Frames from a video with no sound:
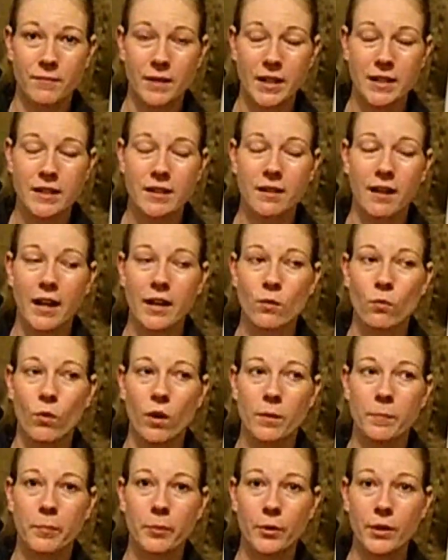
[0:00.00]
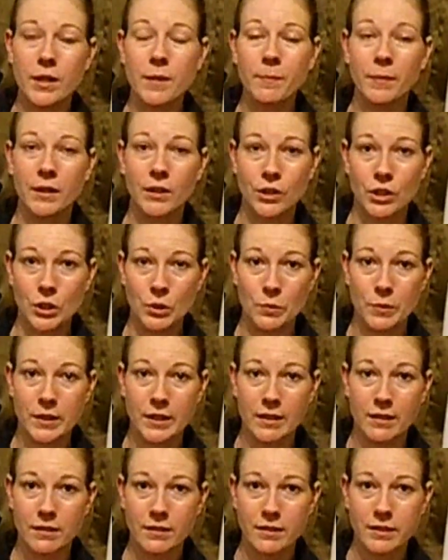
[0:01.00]
It's like what Prima
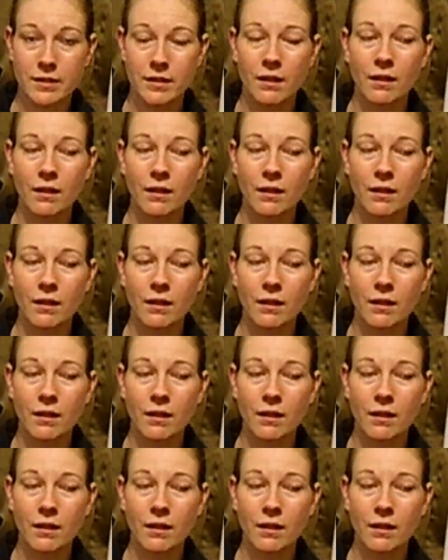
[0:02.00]
uses